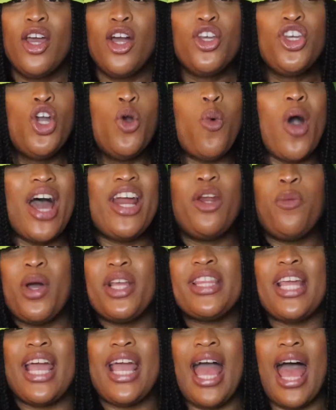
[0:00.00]
You wanted
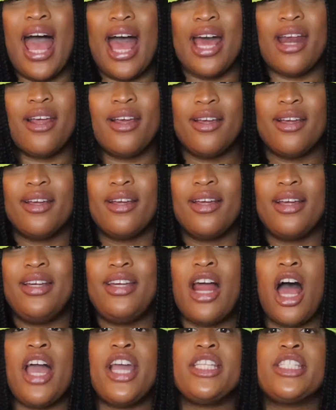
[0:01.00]
what they had.
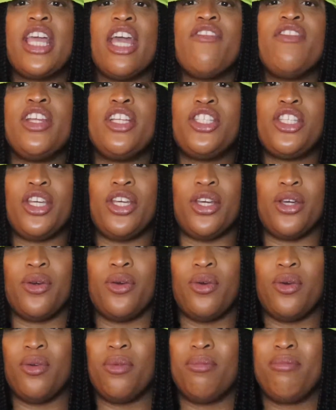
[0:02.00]
Now he's giving it to you.